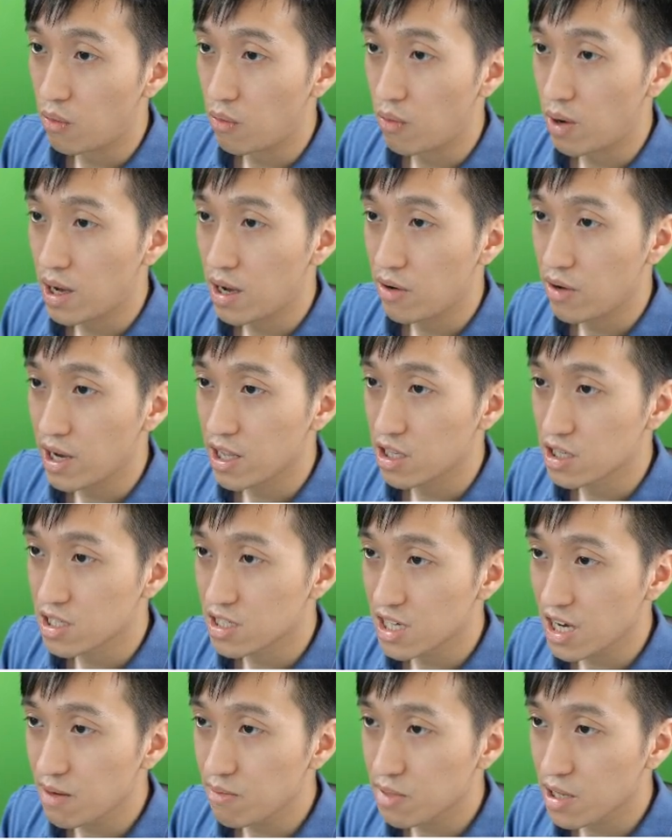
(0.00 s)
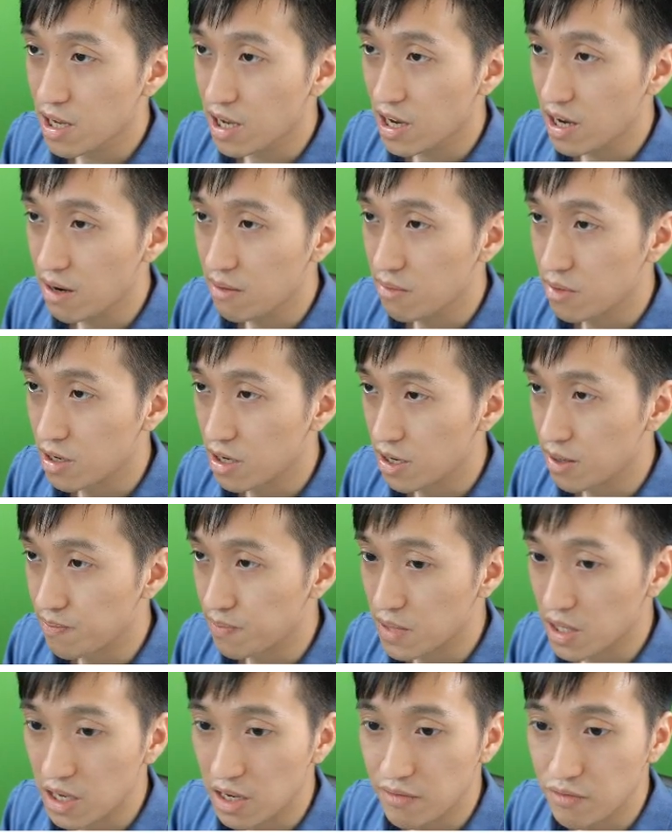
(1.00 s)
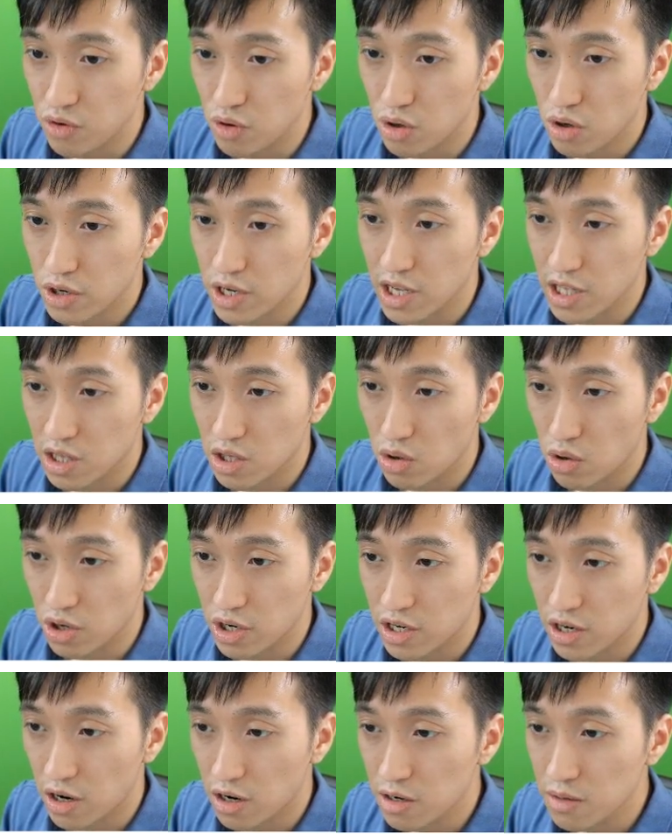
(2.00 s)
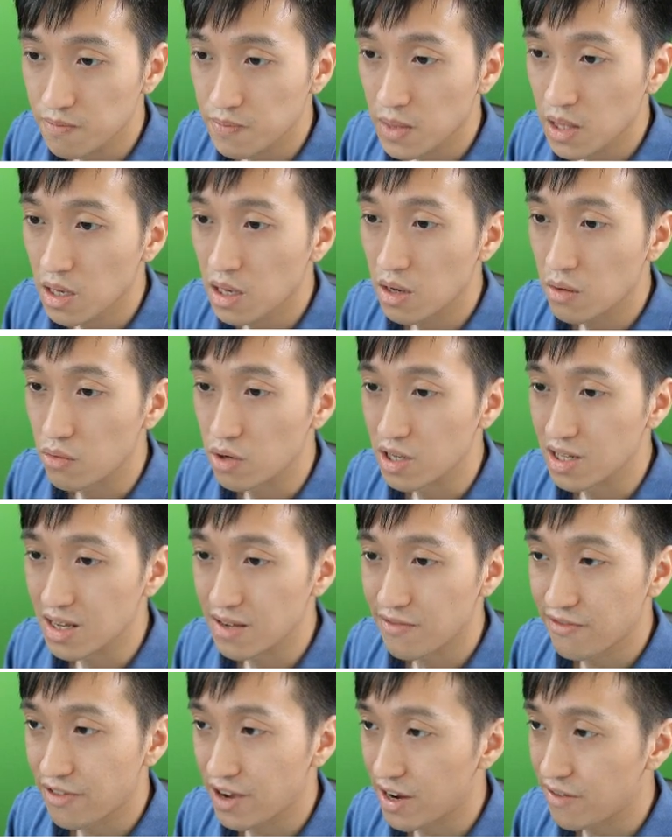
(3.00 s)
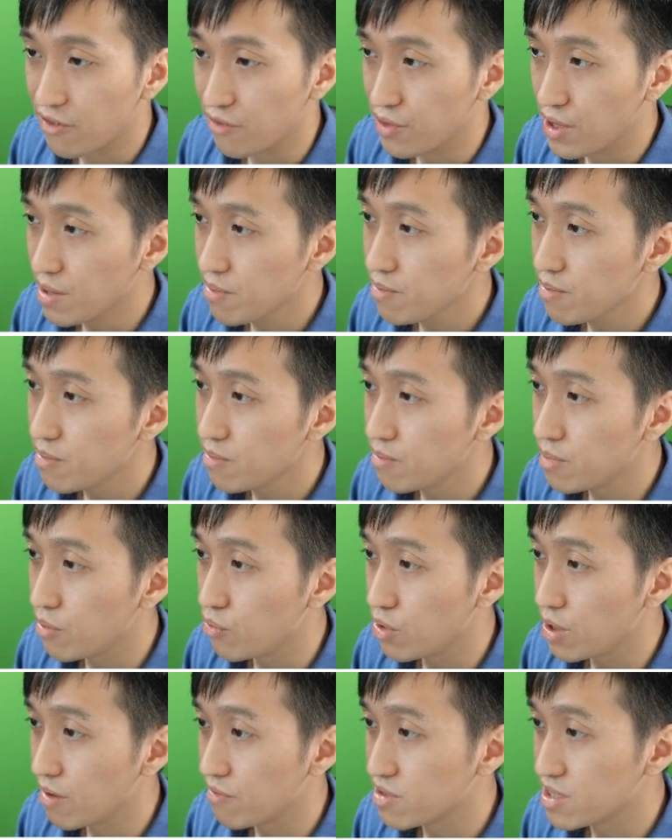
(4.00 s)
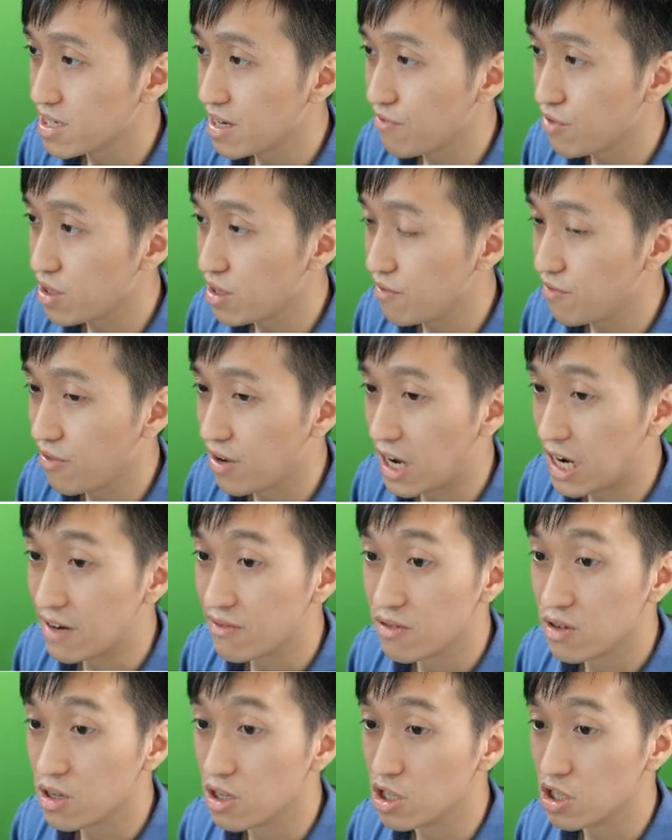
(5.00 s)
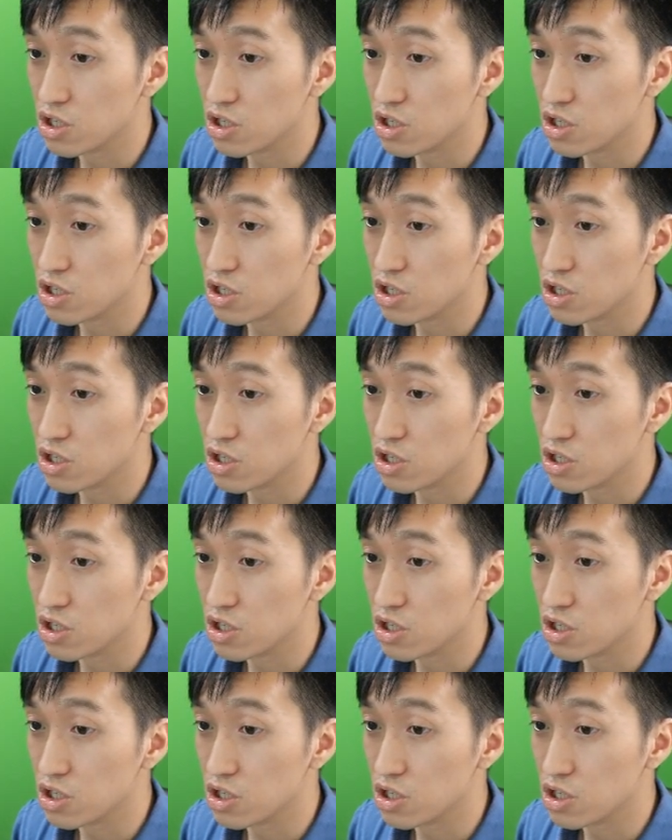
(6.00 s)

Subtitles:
While at the same time, if you look at Toy Car, we need 5 of them, but we have 75.